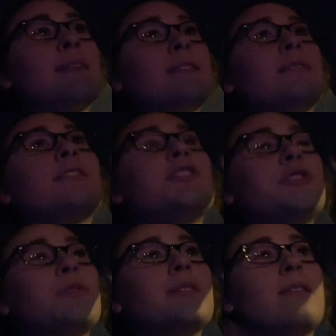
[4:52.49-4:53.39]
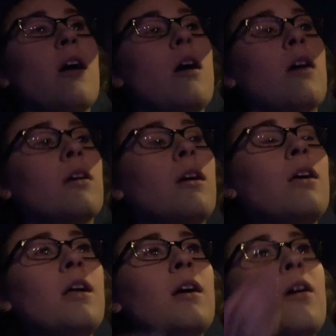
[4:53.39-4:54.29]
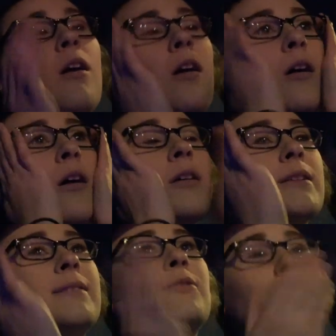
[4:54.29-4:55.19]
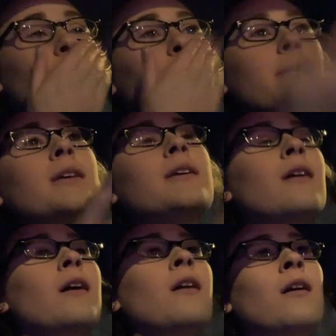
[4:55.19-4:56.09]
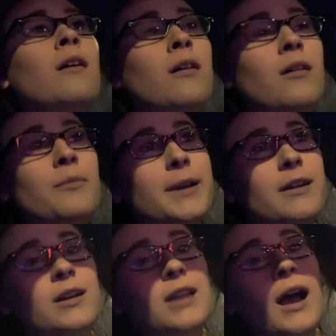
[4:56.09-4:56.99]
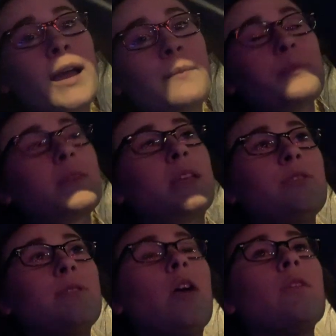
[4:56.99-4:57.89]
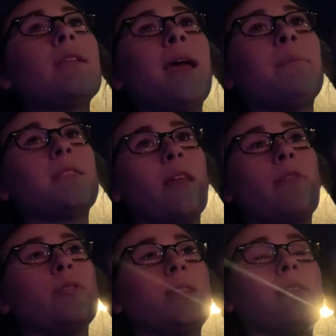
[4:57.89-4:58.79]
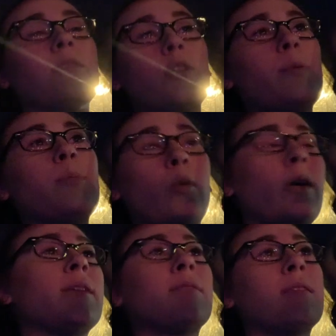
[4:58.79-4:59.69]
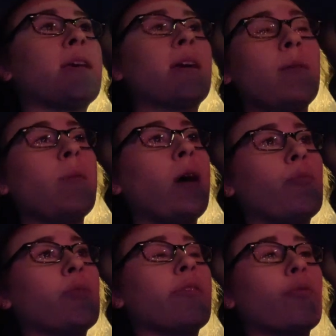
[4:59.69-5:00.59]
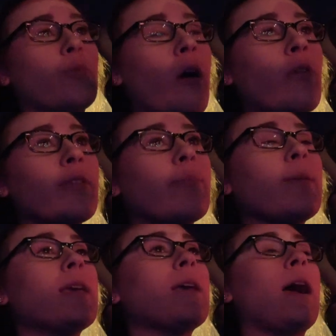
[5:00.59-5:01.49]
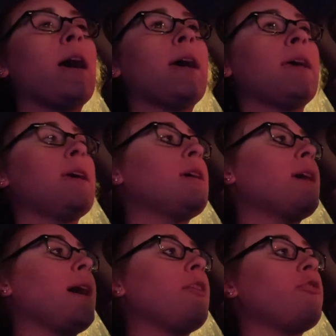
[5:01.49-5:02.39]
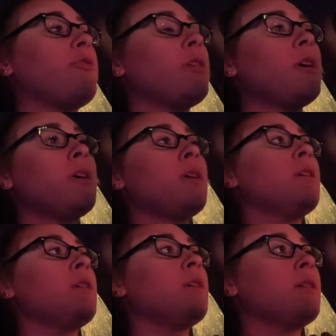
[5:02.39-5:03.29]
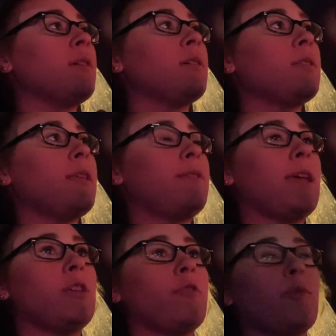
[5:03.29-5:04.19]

That is such a short song. Oh, it's so short, but like, oh my god, I am, can you tell that I'm in love with these stupid boys? Like, come on, what is wrong with me? I have, they've taken over